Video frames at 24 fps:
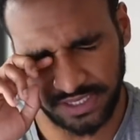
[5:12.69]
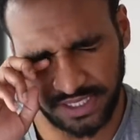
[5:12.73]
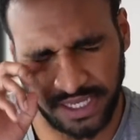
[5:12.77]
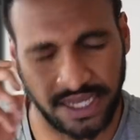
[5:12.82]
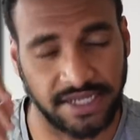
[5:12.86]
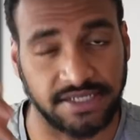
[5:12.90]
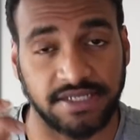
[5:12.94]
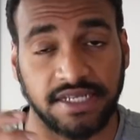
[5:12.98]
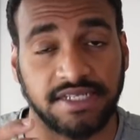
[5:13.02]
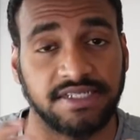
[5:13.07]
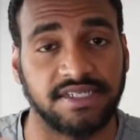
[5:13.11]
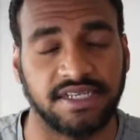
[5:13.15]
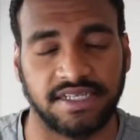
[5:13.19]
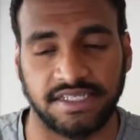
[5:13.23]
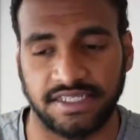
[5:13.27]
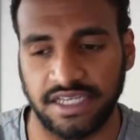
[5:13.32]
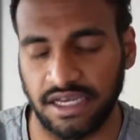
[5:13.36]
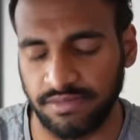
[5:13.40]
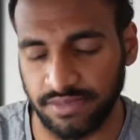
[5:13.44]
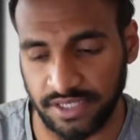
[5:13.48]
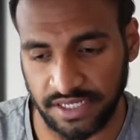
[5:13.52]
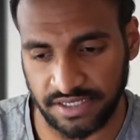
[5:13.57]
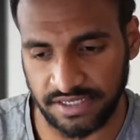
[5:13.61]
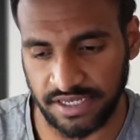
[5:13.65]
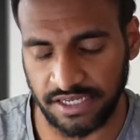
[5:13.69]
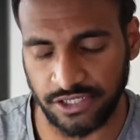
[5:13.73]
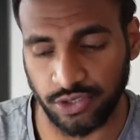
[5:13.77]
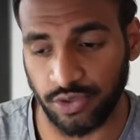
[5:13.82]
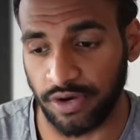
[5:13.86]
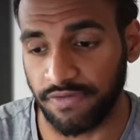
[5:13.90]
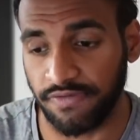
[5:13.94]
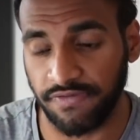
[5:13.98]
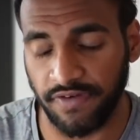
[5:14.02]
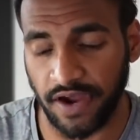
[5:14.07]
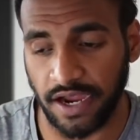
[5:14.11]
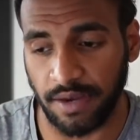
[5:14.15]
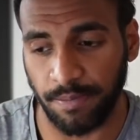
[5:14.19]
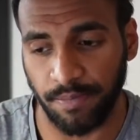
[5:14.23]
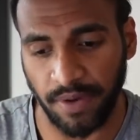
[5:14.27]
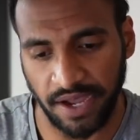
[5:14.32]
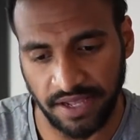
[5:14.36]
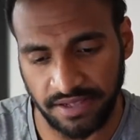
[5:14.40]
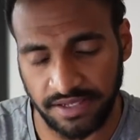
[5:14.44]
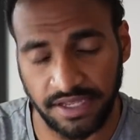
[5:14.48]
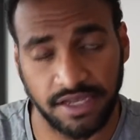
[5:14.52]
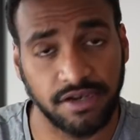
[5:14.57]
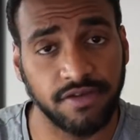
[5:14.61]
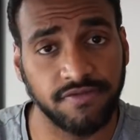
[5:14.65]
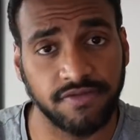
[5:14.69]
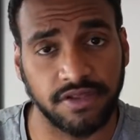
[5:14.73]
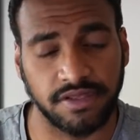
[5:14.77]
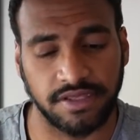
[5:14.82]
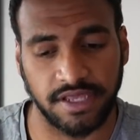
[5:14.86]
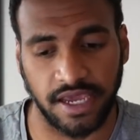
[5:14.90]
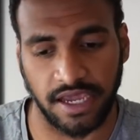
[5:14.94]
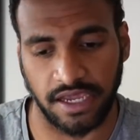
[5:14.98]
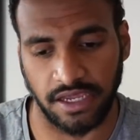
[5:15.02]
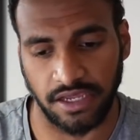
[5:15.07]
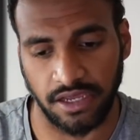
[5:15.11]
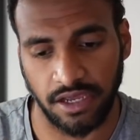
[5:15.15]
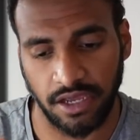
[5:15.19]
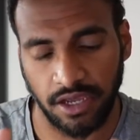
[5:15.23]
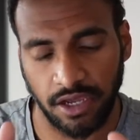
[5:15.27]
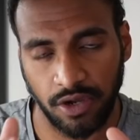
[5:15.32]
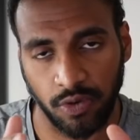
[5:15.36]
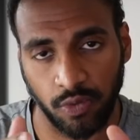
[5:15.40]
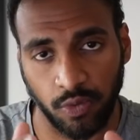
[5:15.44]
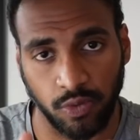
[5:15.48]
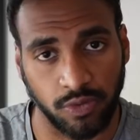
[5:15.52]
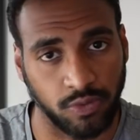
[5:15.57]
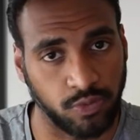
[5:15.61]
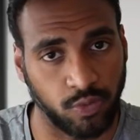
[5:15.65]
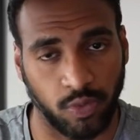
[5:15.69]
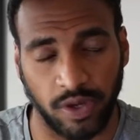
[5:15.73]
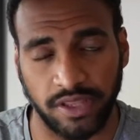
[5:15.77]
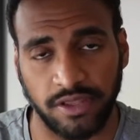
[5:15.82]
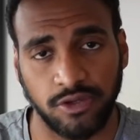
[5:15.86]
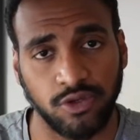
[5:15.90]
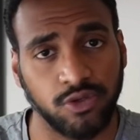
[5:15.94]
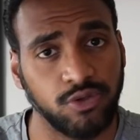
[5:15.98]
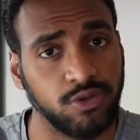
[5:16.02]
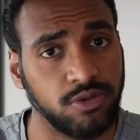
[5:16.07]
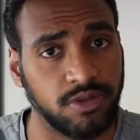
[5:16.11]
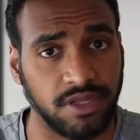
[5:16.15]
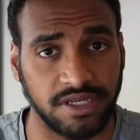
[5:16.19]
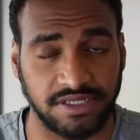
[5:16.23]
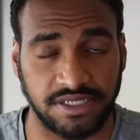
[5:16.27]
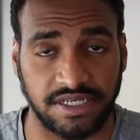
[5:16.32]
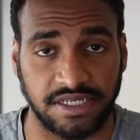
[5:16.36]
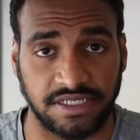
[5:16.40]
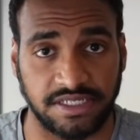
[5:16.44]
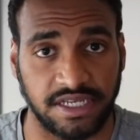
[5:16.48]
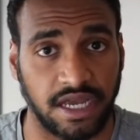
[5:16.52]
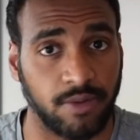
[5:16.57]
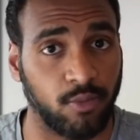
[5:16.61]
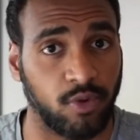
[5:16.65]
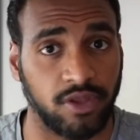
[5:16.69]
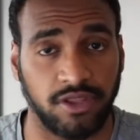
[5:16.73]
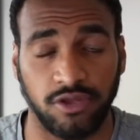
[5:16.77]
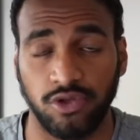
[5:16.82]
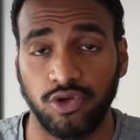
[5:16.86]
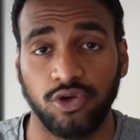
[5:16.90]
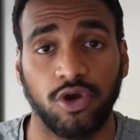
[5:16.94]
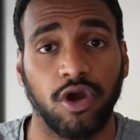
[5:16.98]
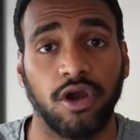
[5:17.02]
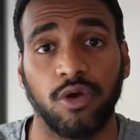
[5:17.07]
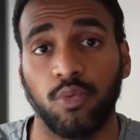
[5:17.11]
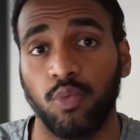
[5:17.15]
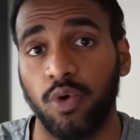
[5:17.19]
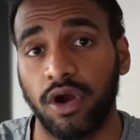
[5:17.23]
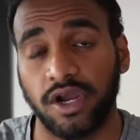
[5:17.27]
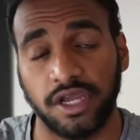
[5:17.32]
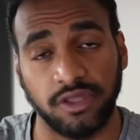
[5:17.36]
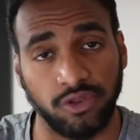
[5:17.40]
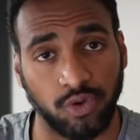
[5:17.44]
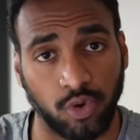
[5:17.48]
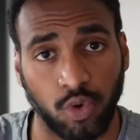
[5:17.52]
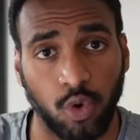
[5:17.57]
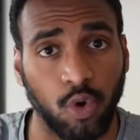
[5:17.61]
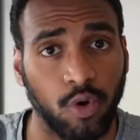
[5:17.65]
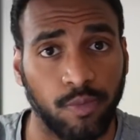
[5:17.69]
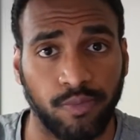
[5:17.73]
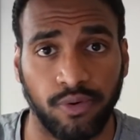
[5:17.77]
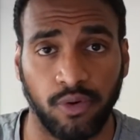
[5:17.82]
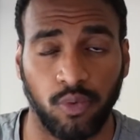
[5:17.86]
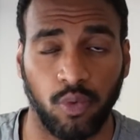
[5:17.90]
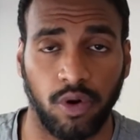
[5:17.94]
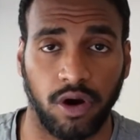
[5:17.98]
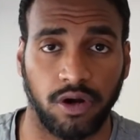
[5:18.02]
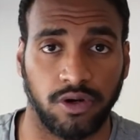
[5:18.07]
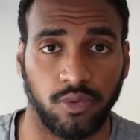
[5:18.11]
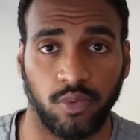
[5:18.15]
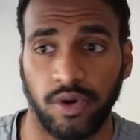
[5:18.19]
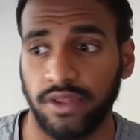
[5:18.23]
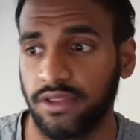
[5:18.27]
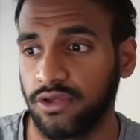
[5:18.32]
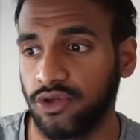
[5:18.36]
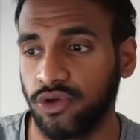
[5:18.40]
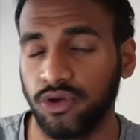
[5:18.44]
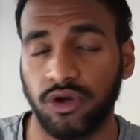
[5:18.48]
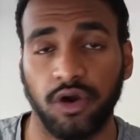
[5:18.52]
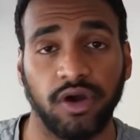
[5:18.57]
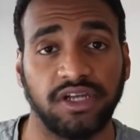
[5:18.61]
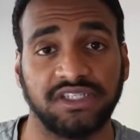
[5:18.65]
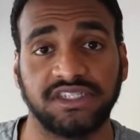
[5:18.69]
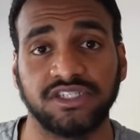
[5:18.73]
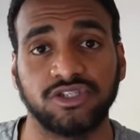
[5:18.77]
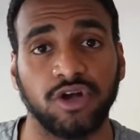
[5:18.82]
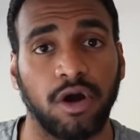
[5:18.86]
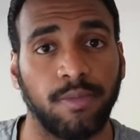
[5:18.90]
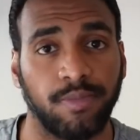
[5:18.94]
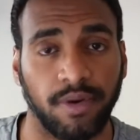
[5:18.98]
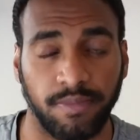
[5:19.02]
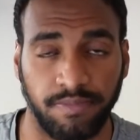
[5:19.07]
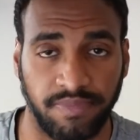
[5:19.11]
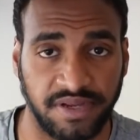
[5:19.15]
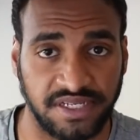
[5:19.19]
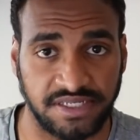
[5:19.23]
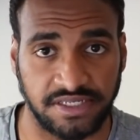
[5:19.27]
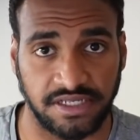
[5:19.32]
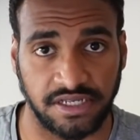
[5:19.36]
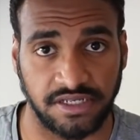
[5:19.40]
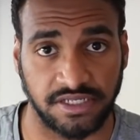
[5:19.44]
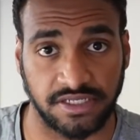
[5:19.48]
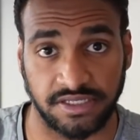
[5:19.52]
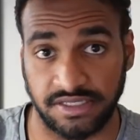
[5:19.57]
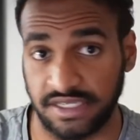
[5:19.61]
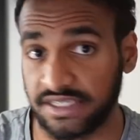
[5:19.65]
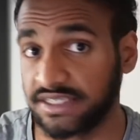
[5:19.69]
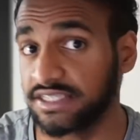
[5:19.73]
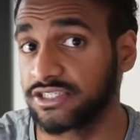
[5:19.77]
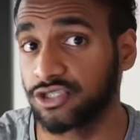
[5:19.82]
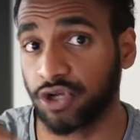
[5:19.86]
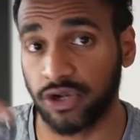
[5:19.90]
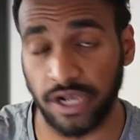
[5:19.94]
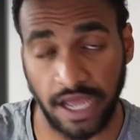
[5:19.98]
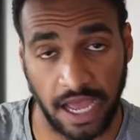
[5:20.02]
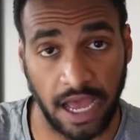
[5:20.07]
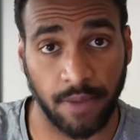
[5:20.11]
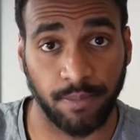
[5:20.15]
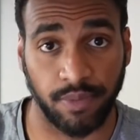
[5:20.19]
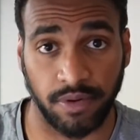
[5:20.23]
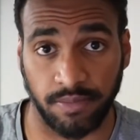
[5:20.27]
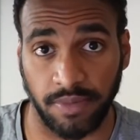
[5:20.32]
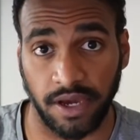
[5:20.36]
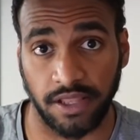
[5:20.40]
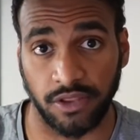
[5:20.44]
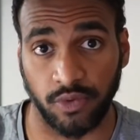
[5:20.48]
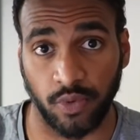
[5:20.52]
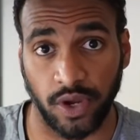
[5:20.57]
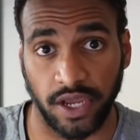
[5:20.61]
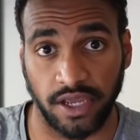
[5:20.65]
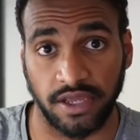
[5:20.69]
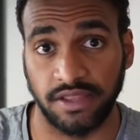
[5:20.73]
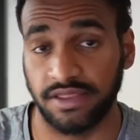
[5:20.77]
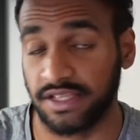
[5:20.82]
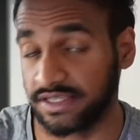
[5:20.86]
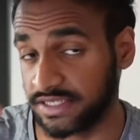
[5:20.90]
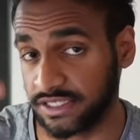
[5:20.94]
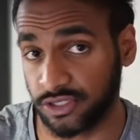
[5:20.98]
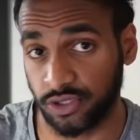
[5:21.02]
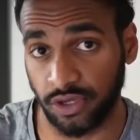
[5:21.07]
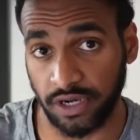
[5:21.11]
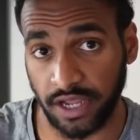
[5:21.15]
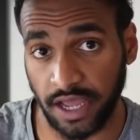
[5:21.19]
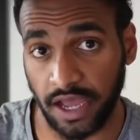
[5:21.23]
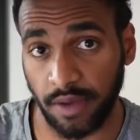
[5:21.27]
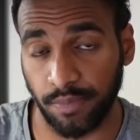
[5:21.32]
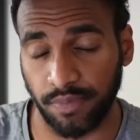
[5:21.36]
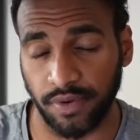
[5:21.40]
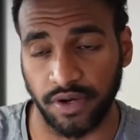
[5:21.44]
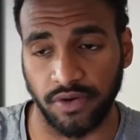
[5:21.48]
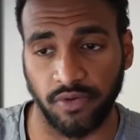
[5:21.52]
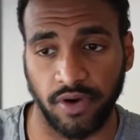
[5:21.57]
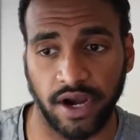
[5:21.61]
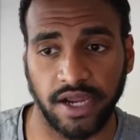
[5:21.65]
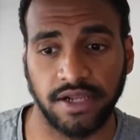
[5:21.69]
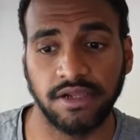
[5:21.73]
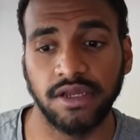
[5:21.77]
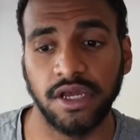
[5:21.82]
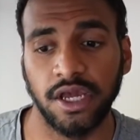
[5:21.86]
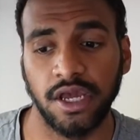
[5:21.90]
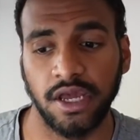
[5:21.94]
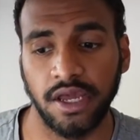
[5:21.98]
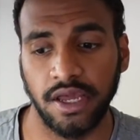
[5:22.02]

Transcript: Yes, it's exams, etc. Fine. But at the end of the day, whether you do this exam, whether you go and work in the corporate world, whether you go and start up a business, this is going to happen, by the way. This is going to happen, right?